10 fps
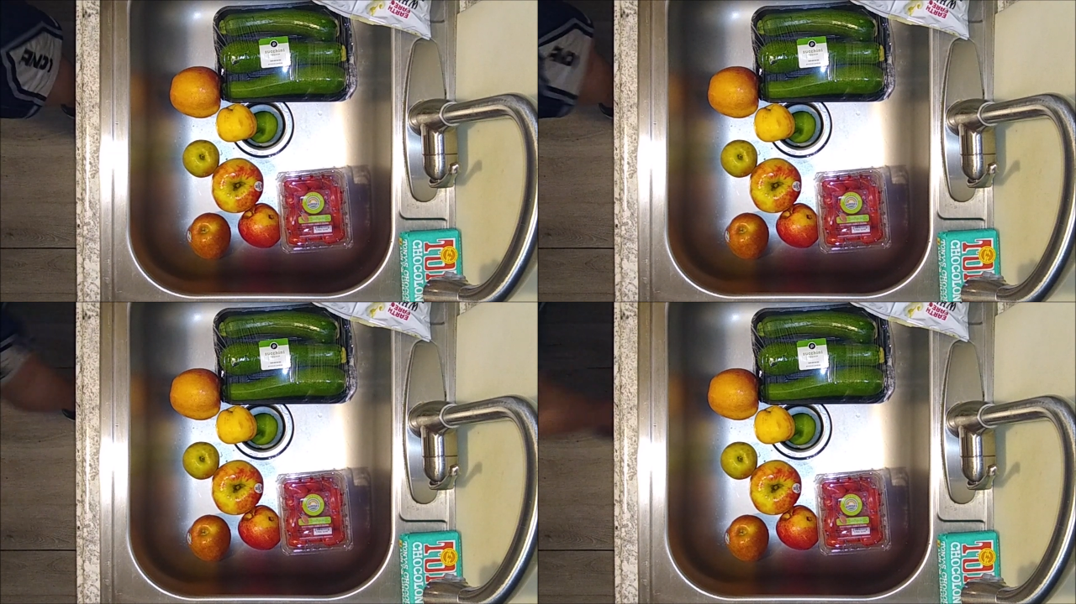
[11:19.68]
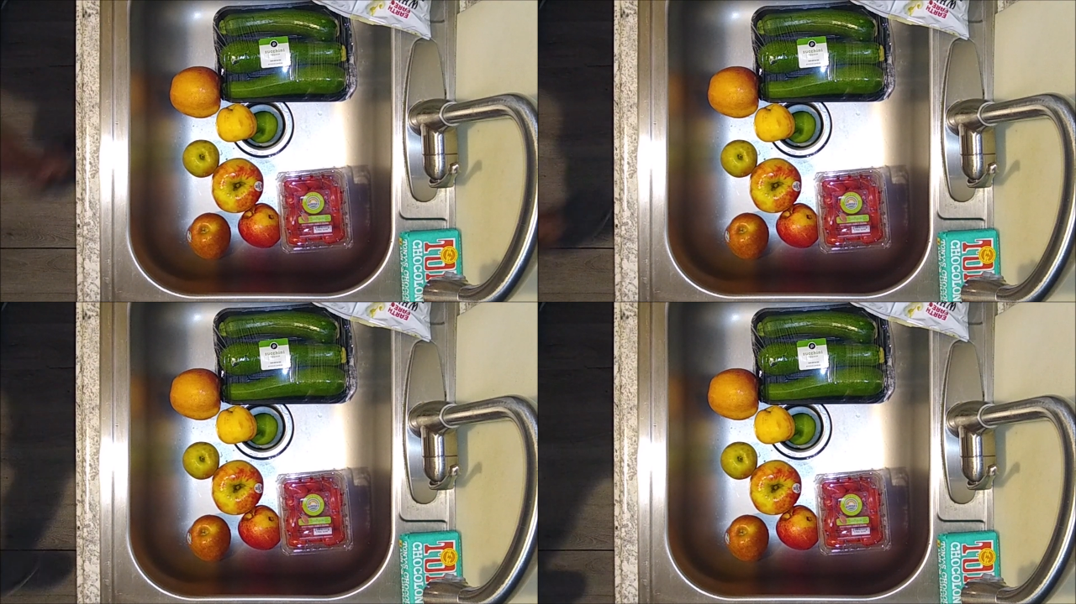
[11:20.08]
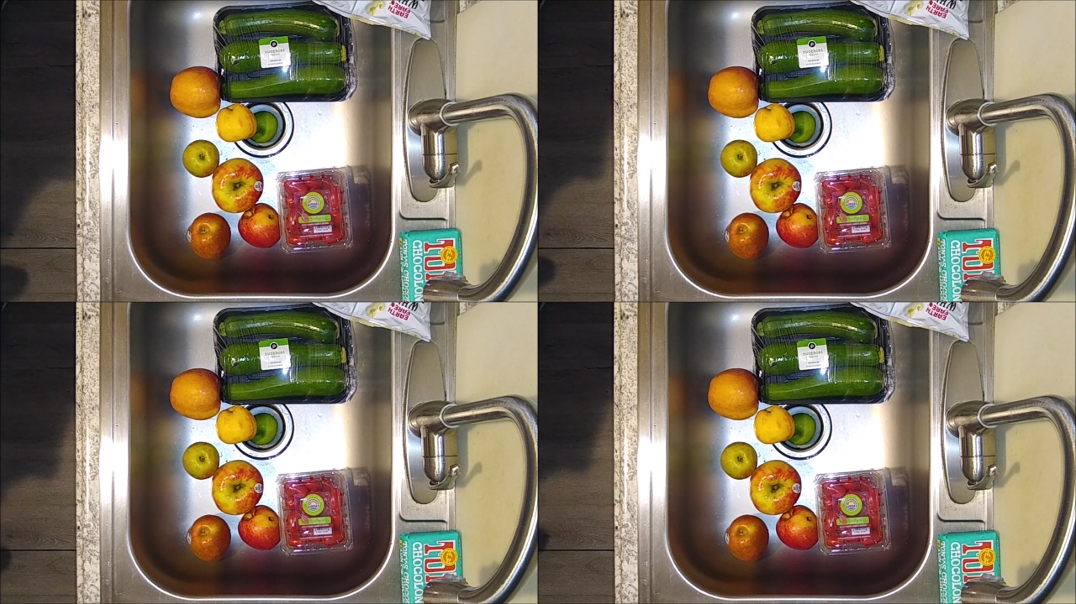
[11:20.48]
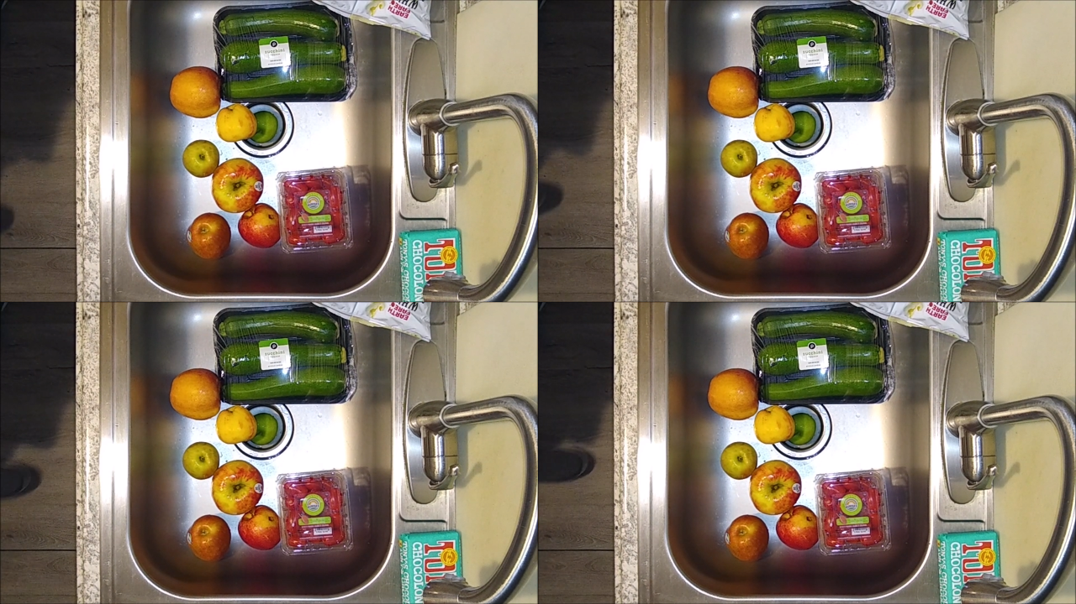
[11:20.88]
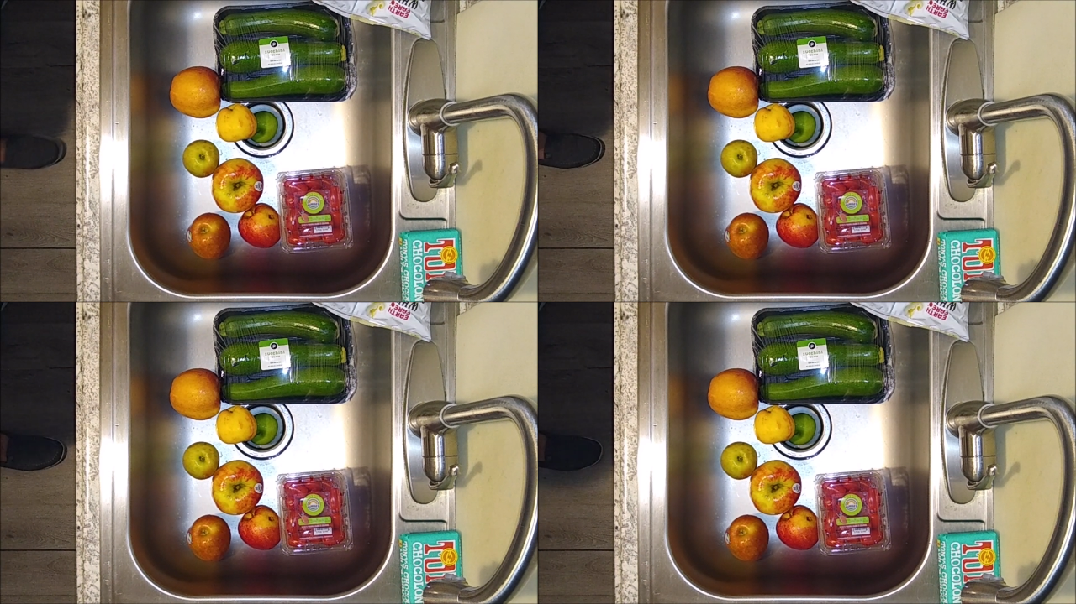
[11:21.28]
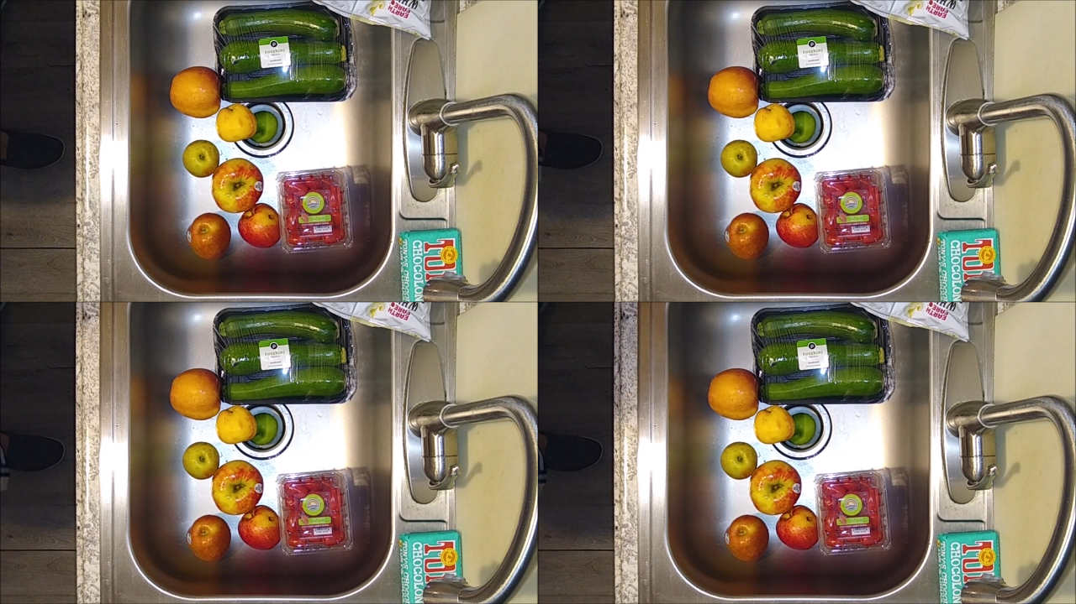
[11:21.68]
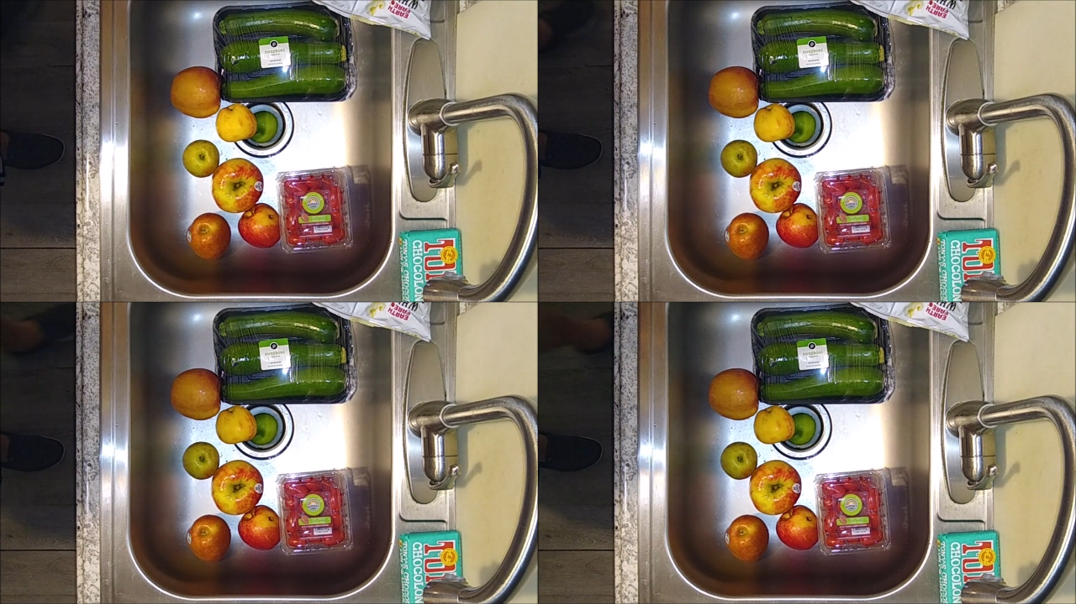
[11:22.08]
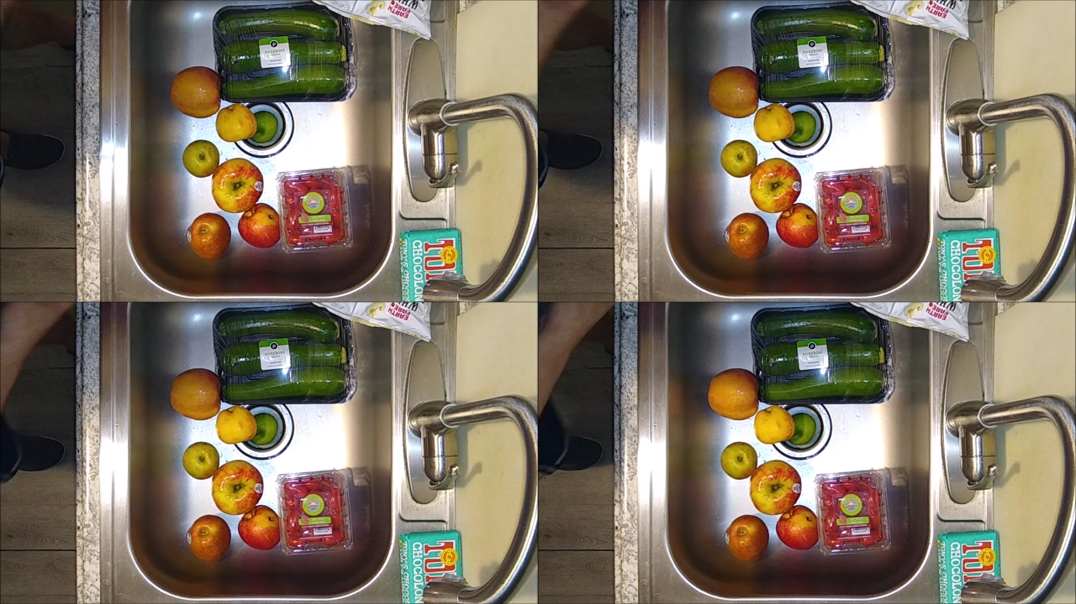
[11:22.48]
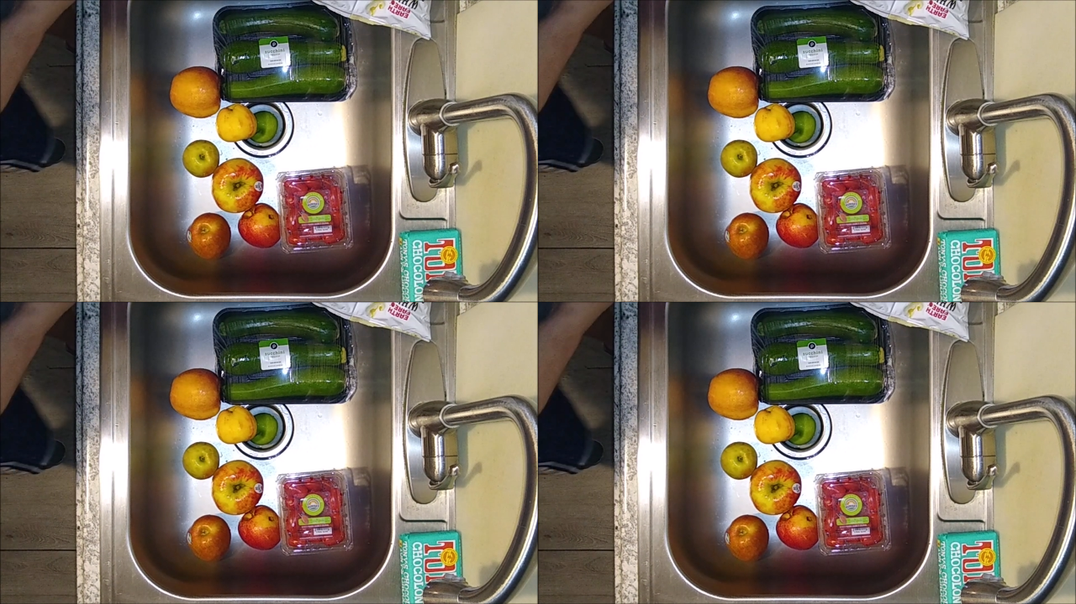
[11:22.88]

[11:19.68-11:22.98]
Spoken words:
(no speaker visible)